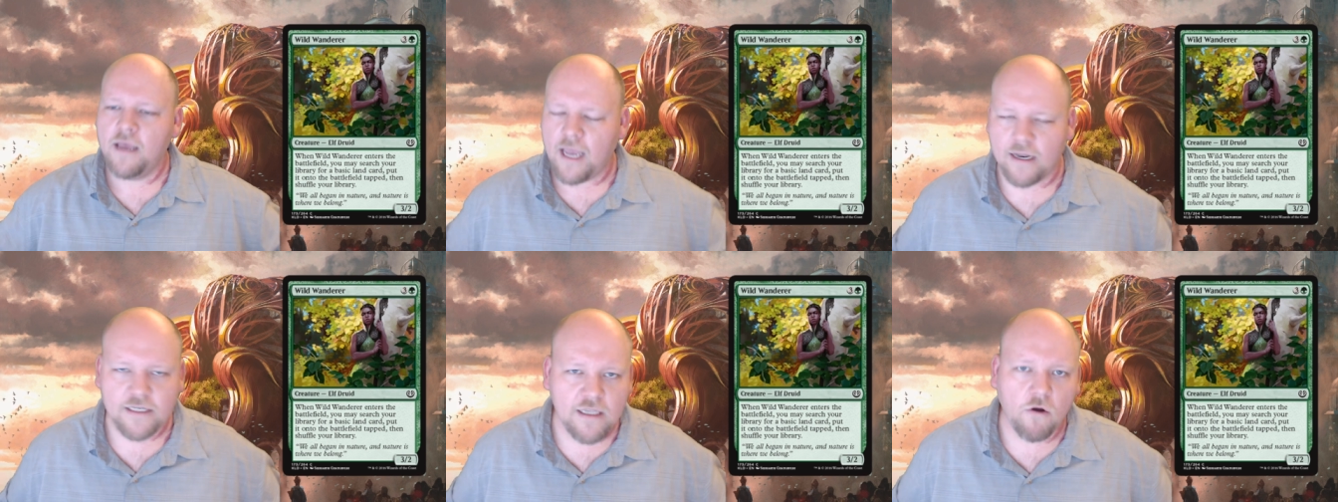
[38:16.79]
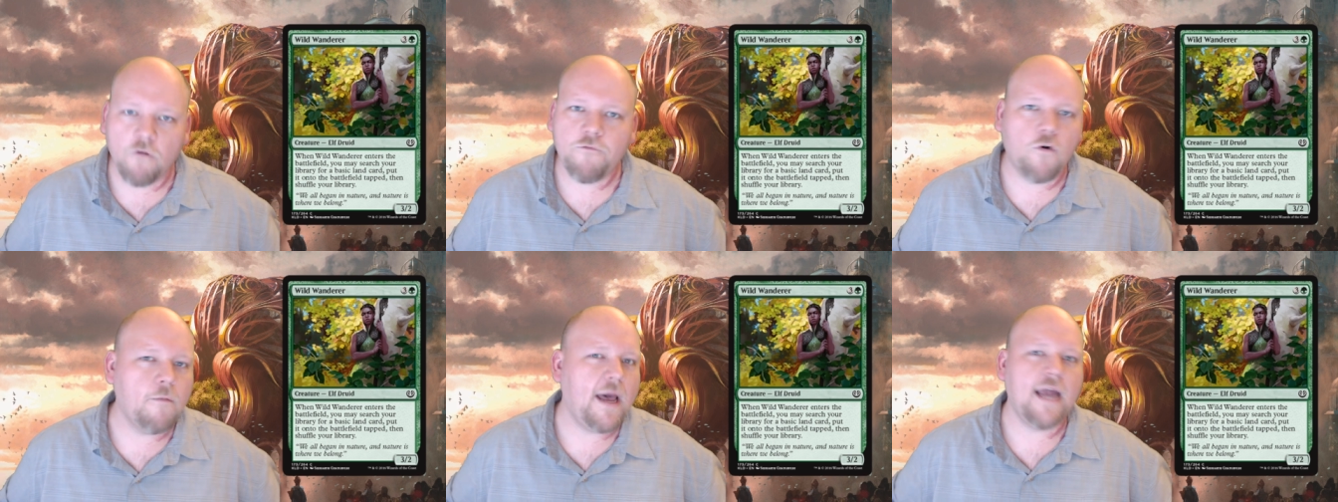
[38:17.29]
in a slower
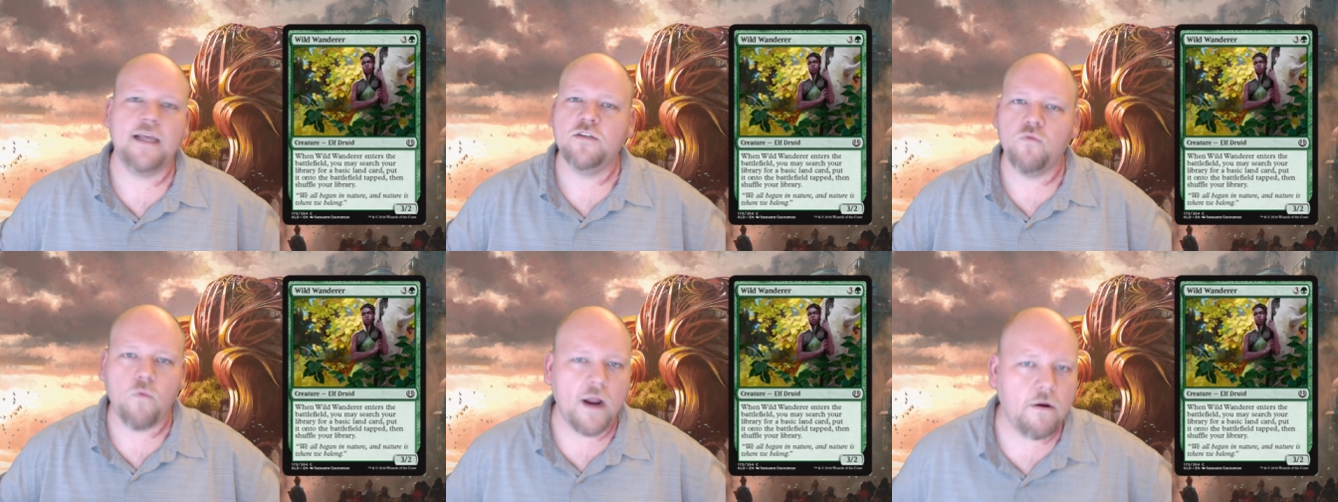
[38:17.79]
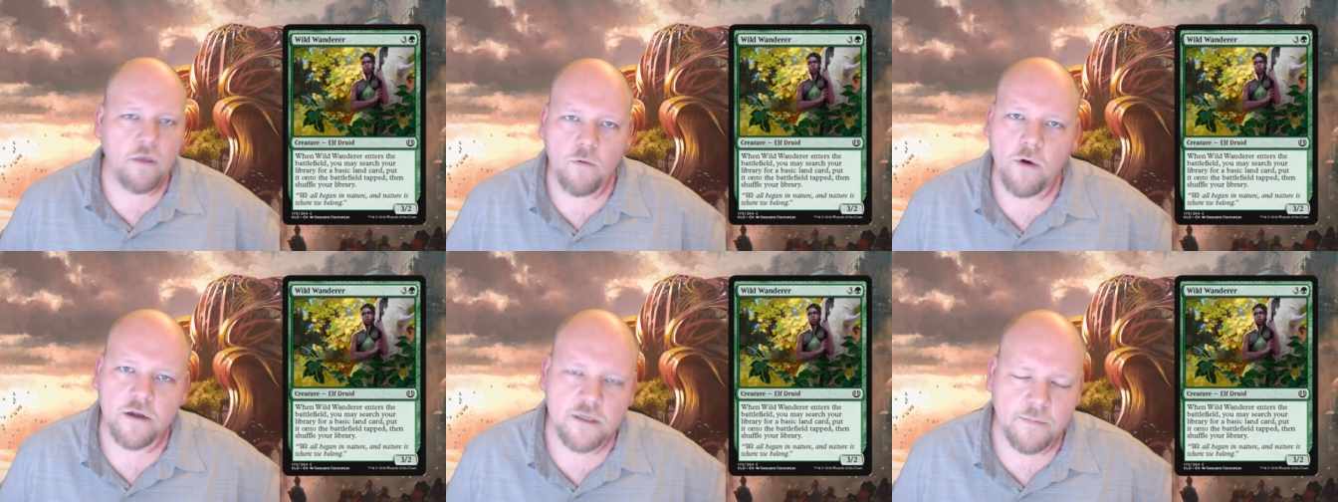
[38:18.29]
format is where you
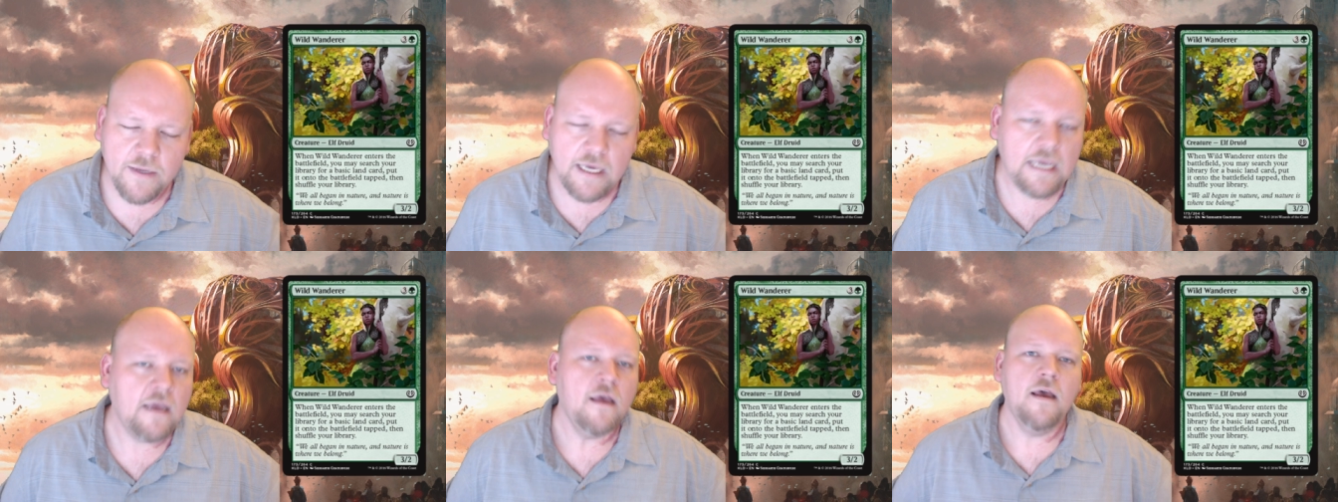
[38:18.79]
want to be.